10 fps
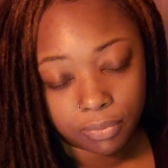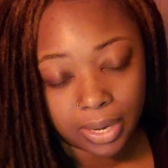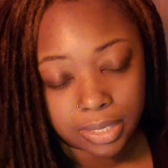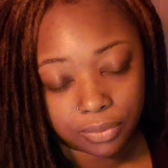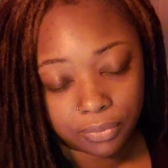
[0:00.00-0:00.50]

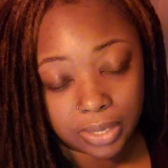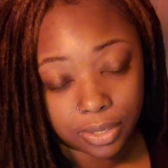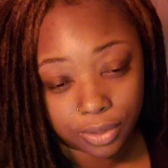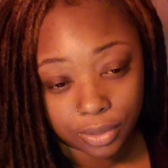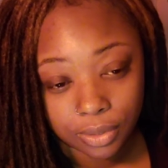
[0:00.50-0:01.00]
faint
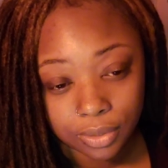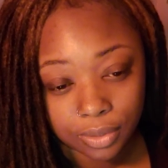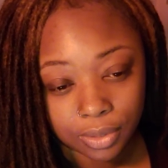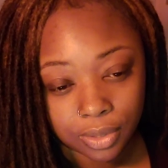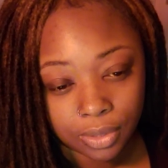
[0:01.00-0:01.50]
fear
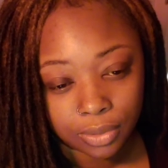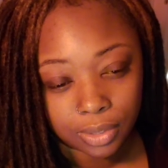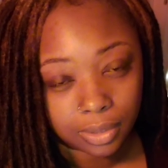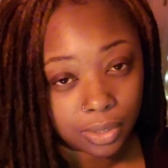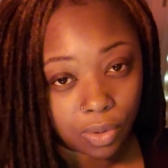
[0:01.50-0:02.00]

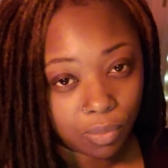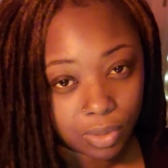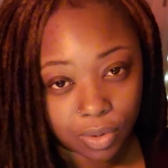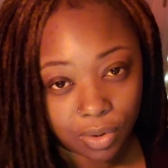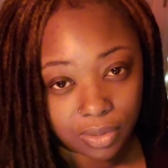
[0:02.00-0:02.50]
that they don't
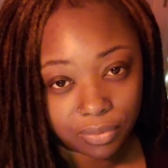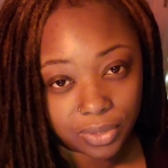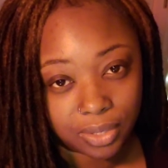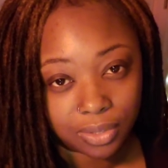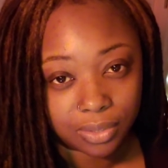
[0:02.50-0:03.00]
want to call it
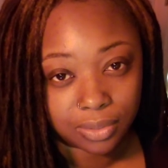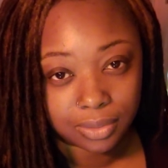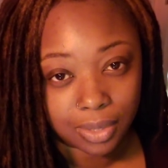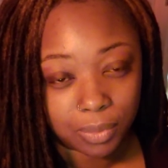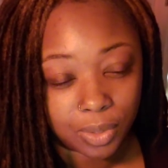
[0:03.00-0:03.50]
fear.
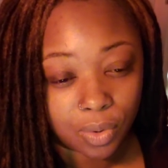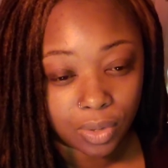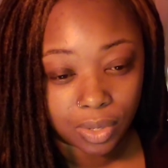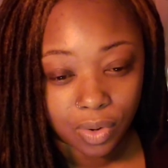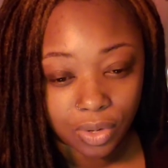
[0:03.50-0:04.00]
They want to
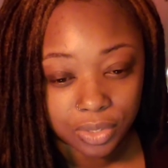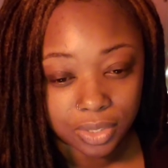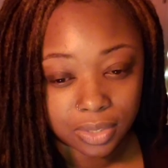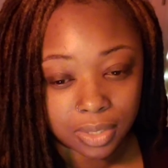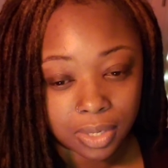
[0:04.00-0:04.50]
call it
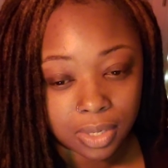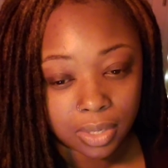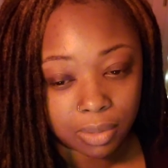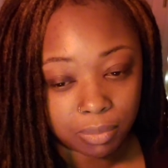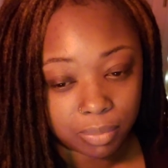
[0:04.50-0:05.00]
caution,
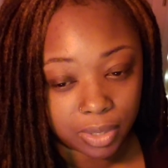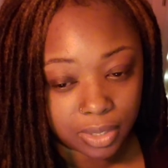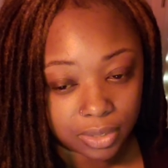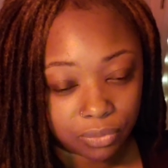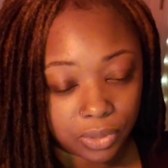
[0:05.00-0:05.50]

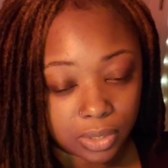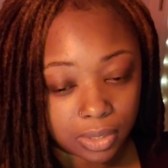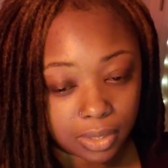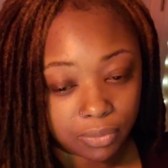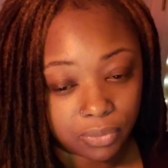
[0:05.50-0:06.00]
but it's
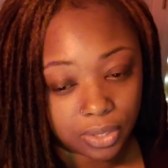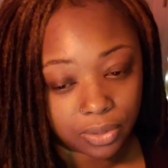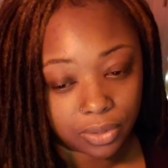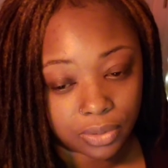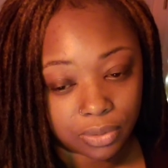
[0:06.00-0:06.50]
feeling like
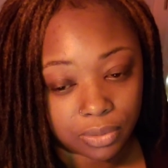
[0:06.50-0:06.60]
fear.